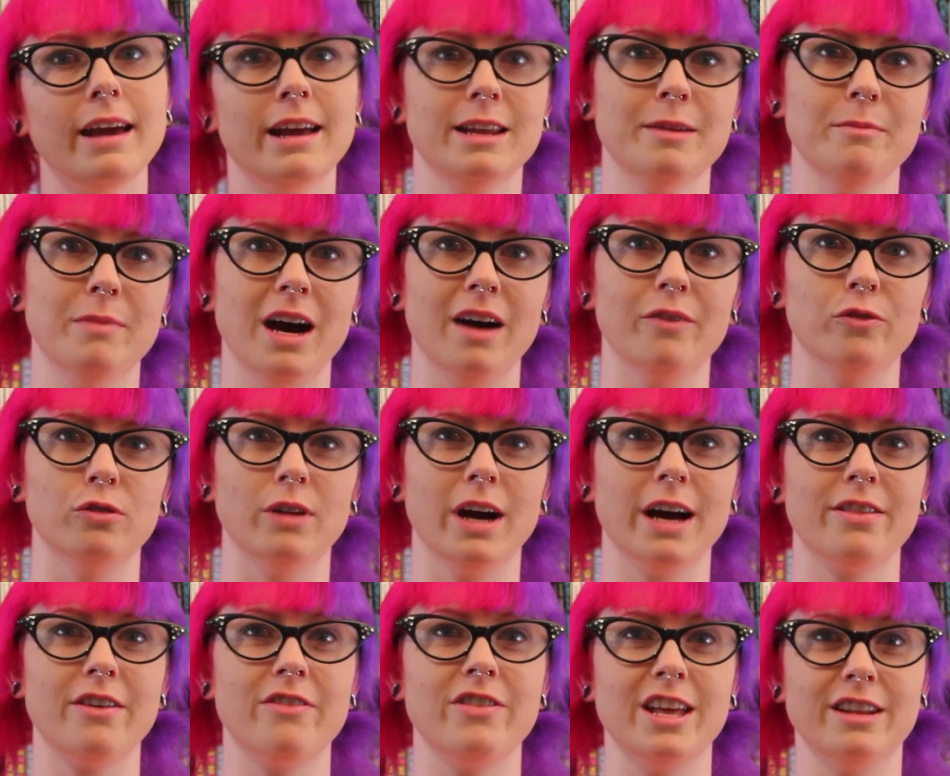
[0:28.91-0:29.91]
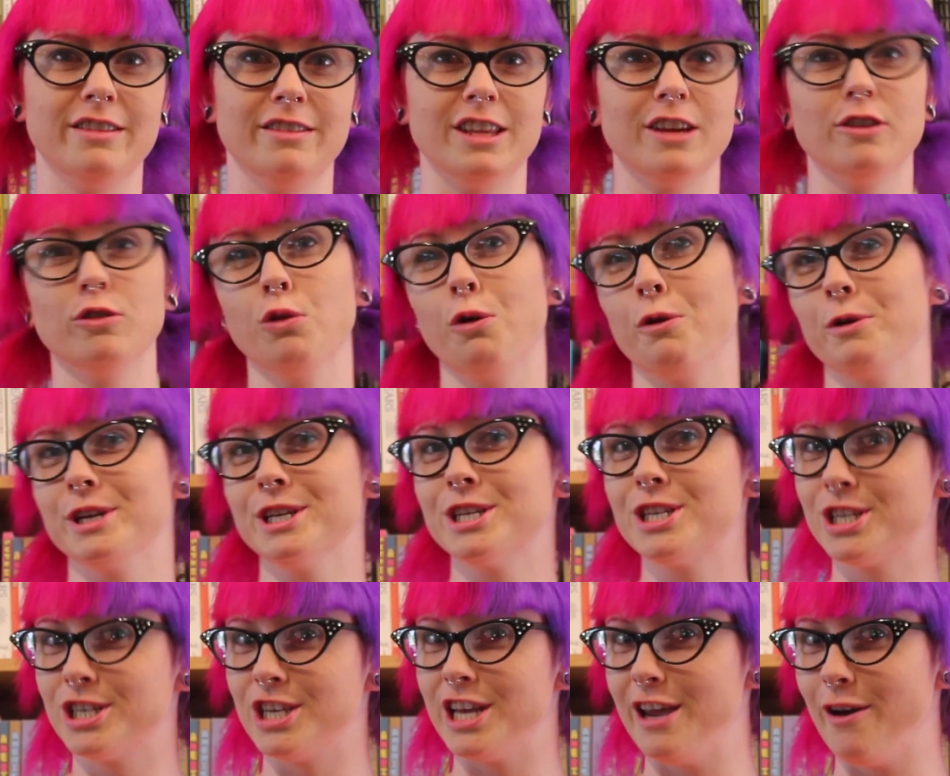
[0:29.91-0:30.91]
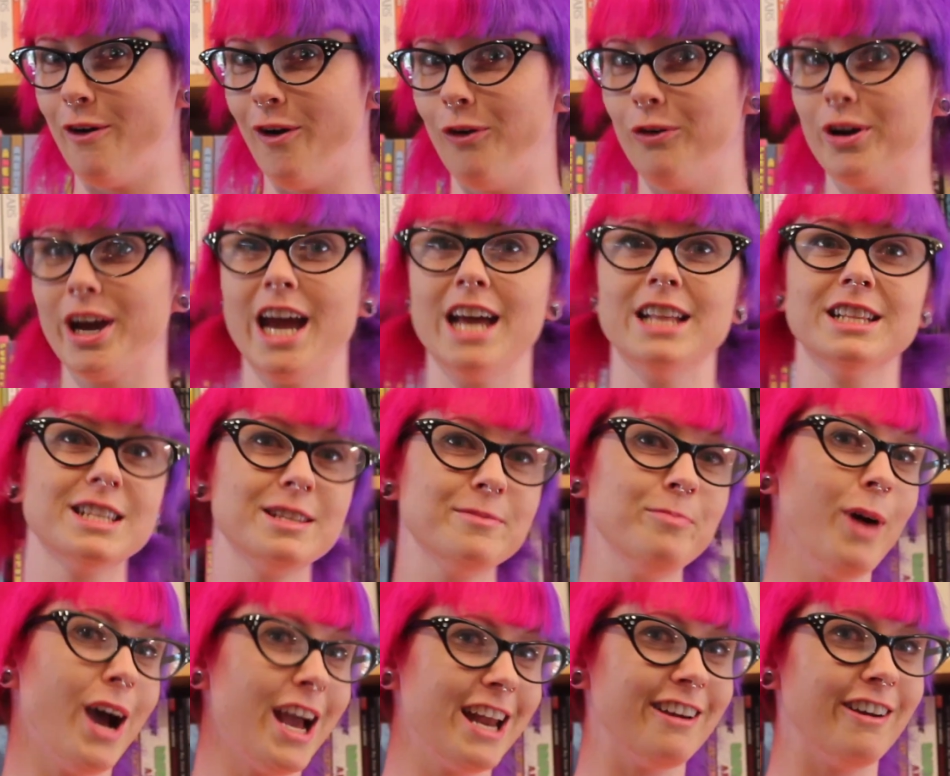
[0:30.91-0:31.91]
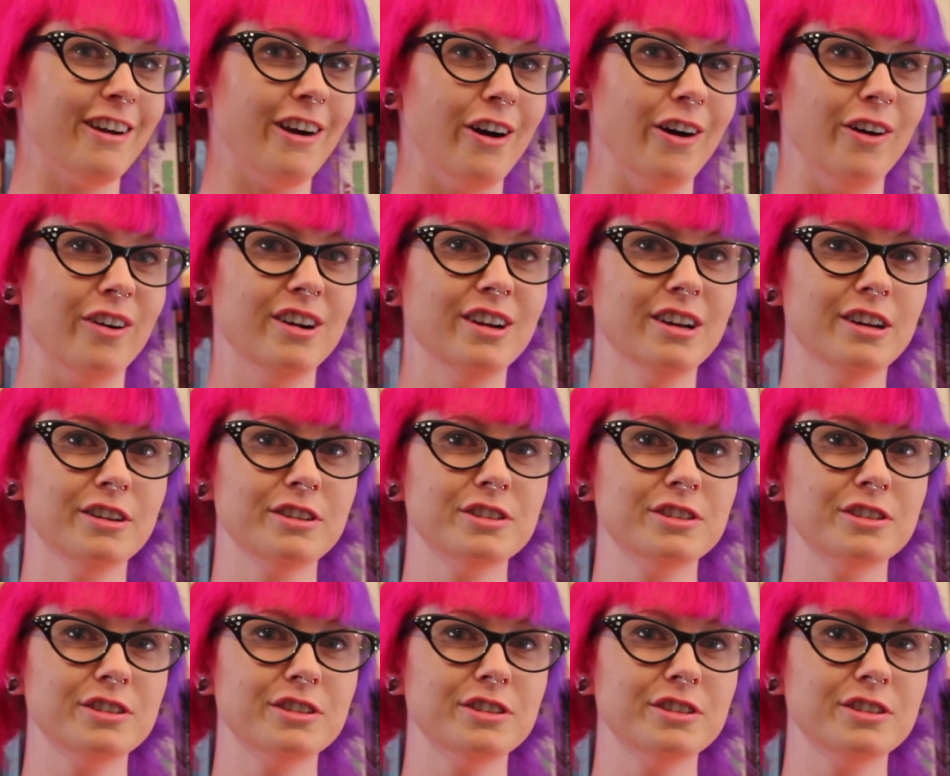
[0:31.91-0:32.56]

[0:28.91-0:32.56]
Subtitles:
any Marvel other than The Glorious She-Hulk and Spider-Girl.